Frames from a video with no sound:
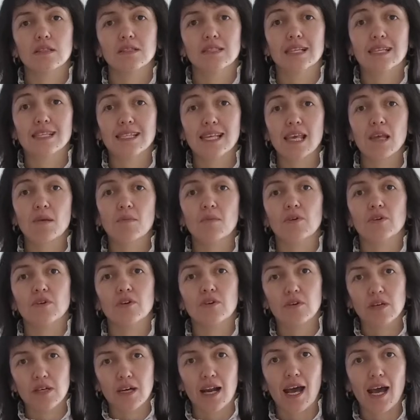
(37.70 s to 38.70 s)
same
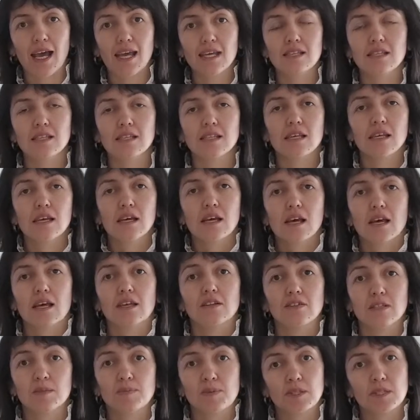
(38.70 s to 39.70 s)
rights
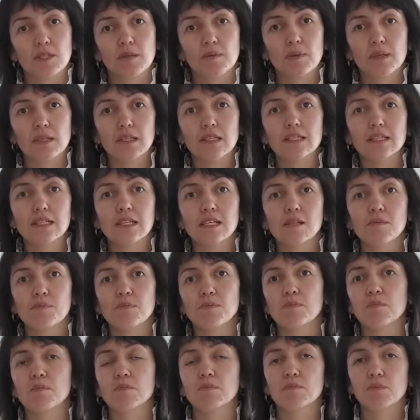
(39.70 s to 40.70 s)
and responsibilities
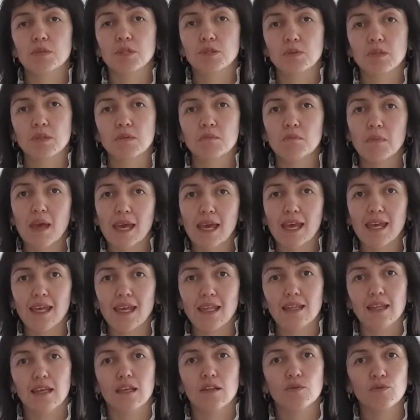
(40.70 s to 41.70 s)
between
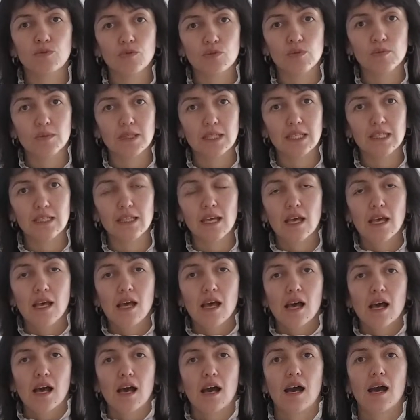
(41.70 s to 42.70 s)
men and women.
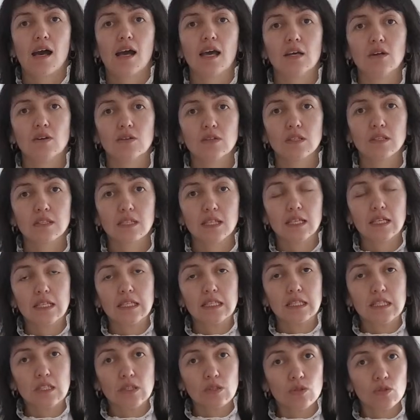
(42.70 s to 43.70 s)
According to the
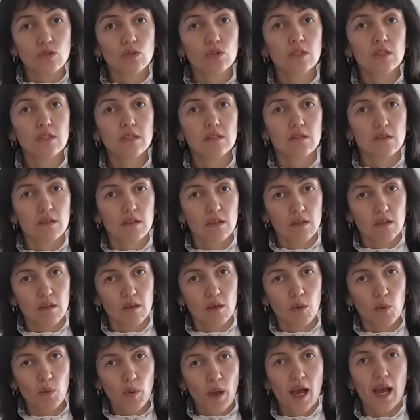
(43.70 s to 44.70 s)
constitution,
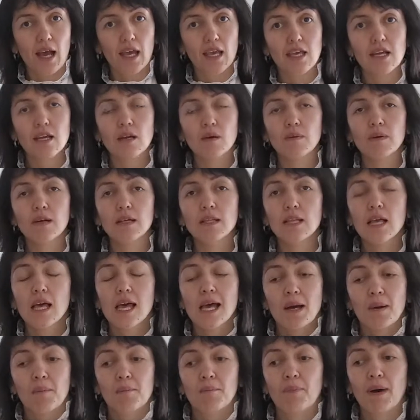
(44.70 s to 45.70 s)
we are equal,
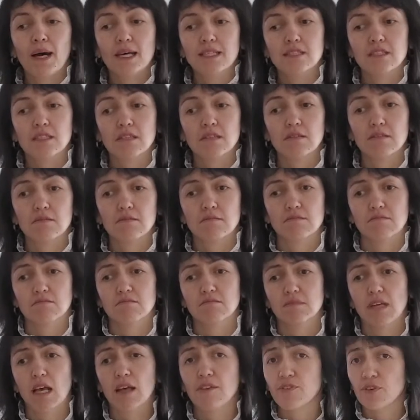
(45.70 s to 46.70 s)
but
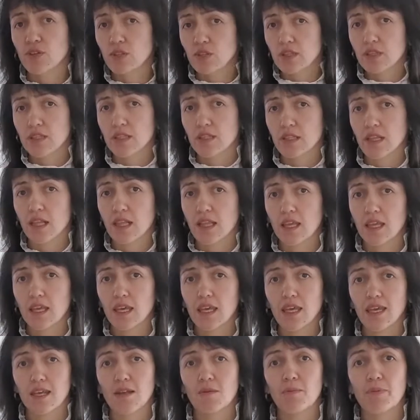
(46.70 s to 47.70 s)

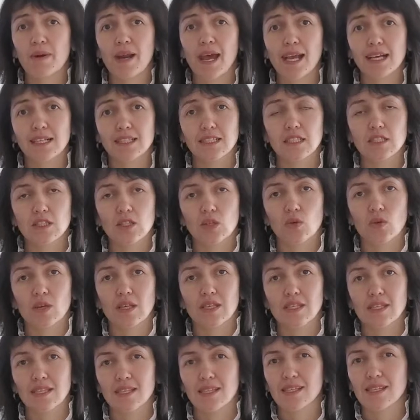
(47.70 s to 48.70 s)
unfortunately, in practice, you can
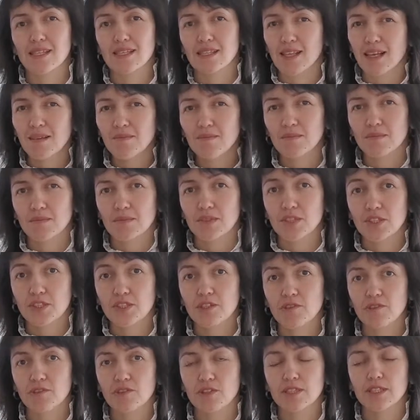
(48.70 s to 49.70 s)
see some
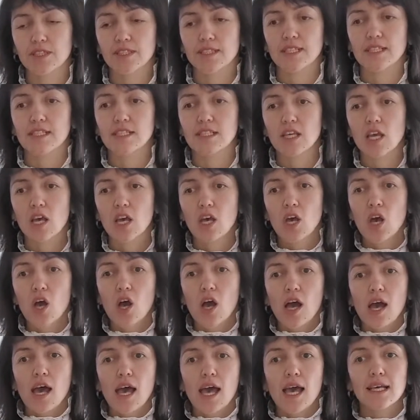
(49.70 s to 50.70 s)
differences.
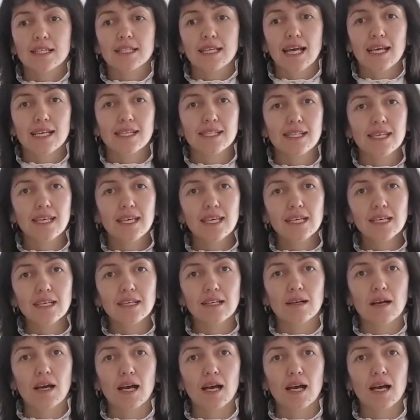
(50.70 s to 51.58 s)
And I think